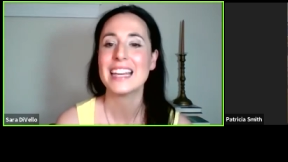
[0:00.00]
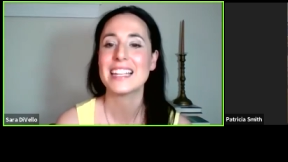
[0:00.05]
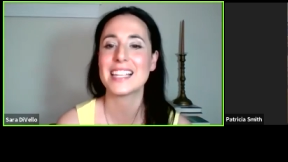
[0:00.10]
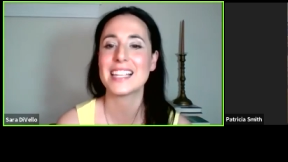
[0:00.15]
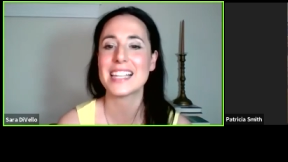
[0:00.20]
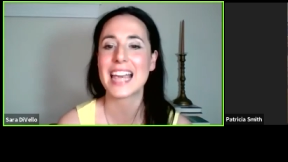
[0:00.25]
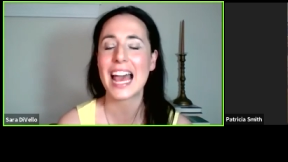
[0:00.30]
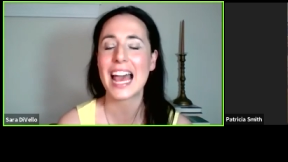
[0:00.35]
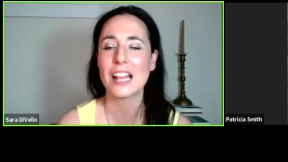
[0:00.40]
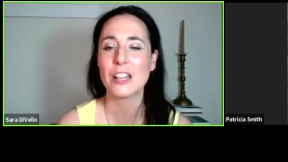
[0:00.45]

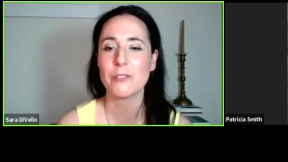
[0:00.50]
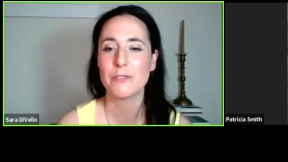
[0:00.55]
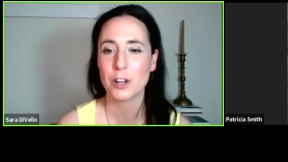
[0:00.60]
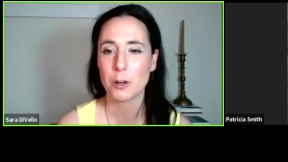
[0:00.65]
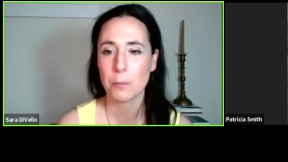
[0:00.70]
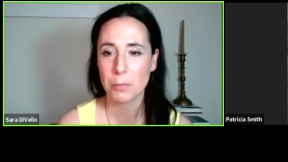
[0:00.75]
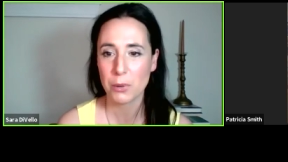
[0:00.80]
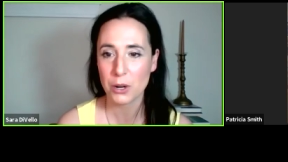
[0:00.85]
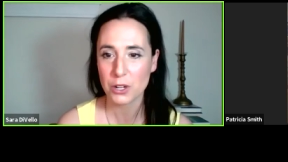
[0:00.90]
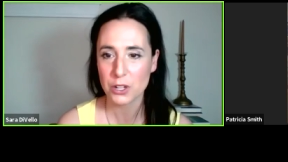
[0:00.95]
says
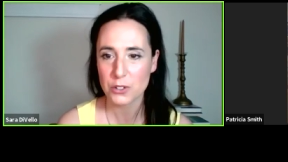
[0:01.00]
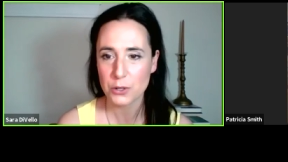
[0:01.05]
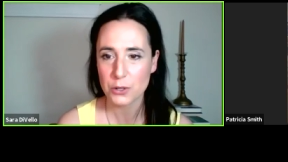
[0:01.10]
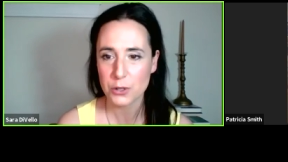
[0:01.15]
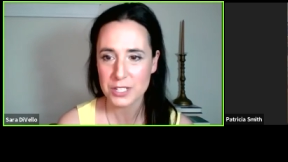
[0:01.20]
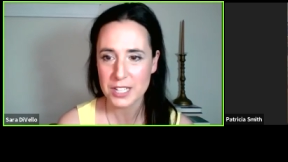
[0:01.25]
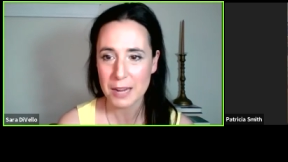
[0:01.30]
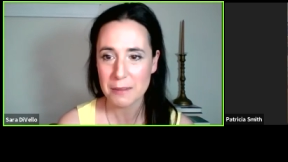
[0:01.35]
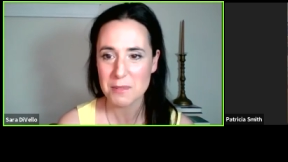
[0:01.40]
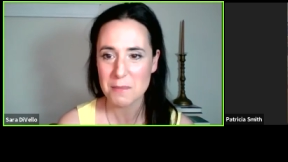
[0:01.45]
Alafair Burke, New
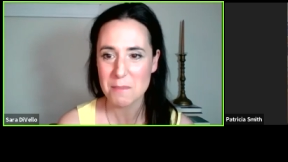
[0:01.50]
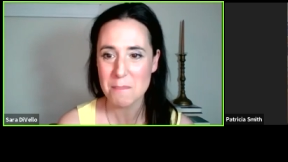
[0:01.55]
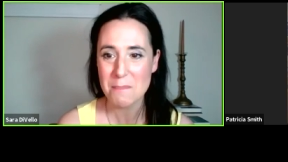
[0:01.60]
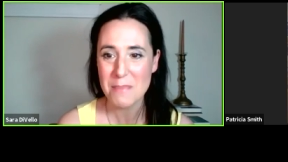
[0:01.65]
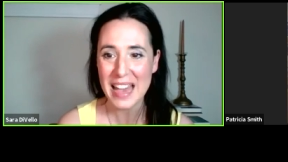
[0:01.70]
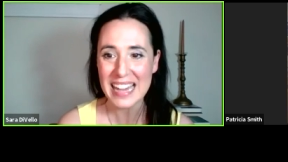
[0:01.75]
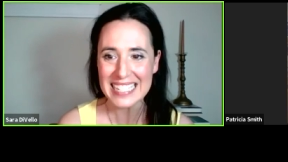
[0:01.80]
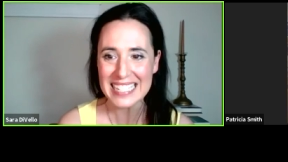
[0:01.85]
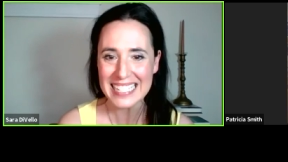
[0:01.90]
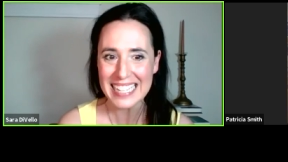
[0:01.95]
York Times
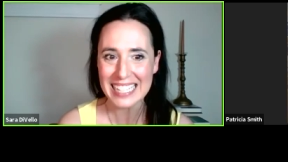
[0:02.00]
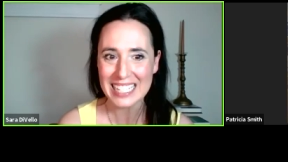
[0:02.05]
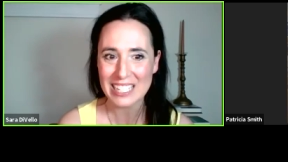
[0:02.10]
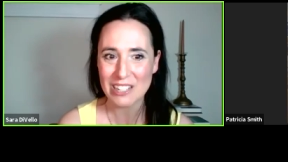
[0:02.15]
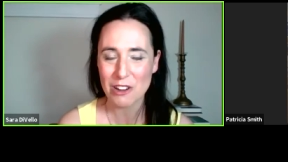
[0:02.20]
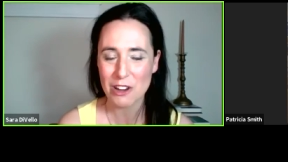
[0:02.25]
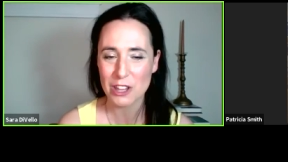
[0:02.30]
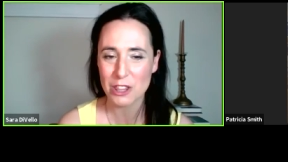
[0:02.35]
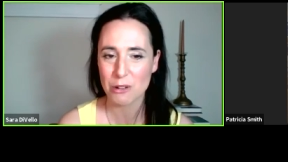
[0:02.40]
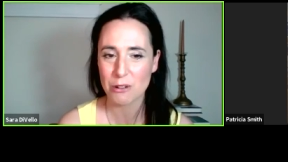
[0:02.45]

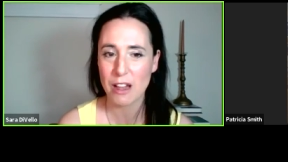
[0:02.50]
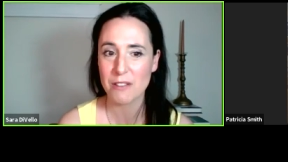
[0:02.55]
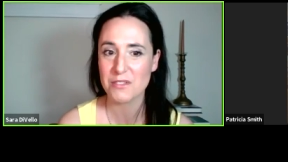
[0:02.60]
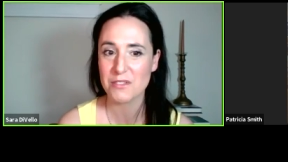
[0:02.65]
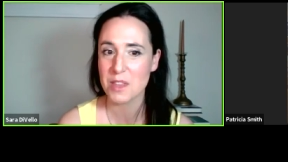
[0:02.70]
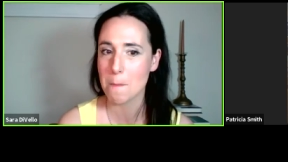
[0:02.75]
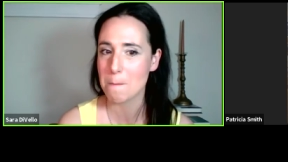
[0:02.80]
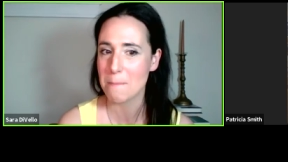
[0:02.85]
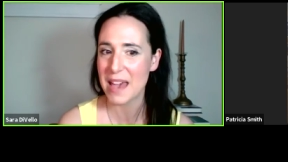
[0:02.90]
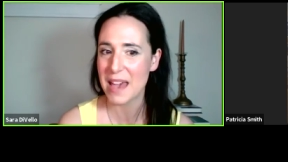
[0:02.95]
bestselling author
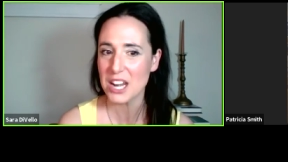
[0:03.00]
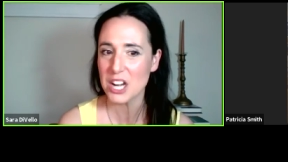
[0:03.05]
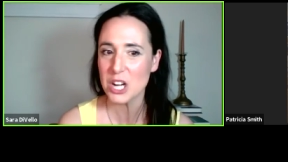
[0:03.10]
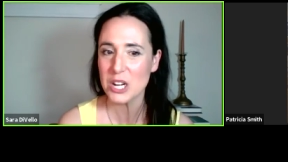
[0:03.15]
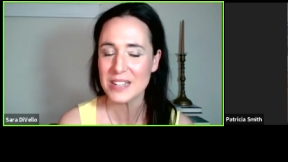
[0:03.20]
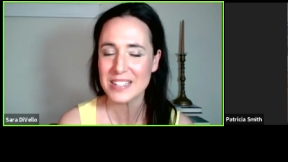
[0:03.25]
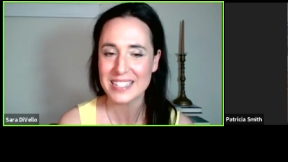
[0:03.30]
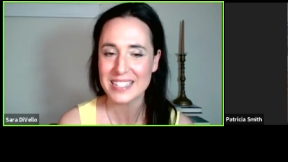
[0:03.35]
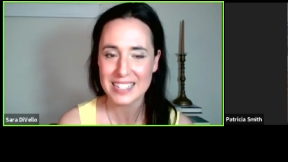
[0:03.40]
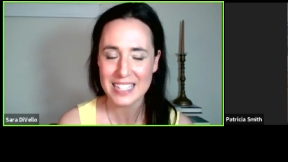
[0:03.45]
of The
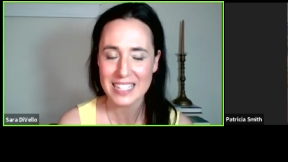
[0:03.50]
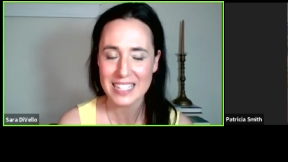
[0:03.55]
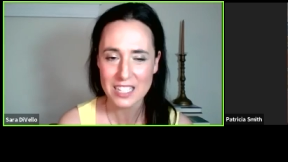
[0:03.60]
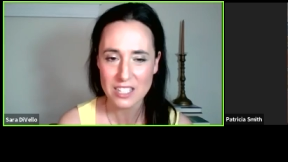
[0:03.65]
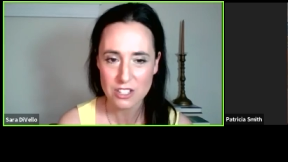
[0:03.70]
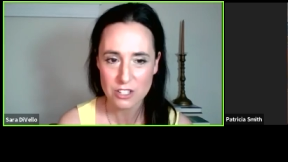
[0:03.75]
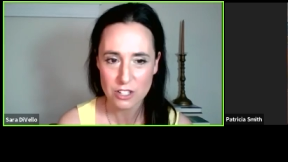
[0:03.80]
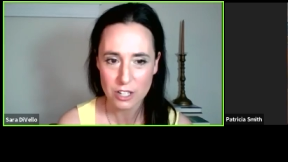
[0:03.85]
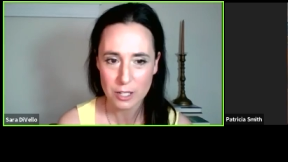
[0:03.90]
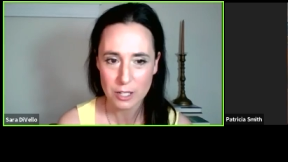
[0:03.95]
Better
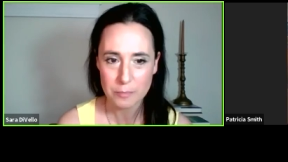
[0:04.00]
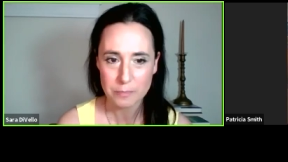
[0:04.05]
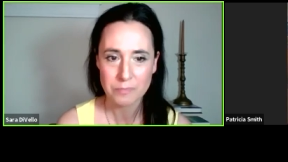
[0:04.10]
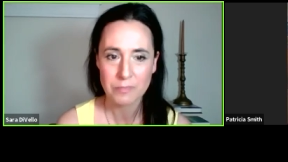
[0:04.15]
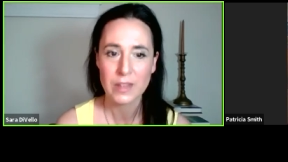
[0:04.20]
Sister.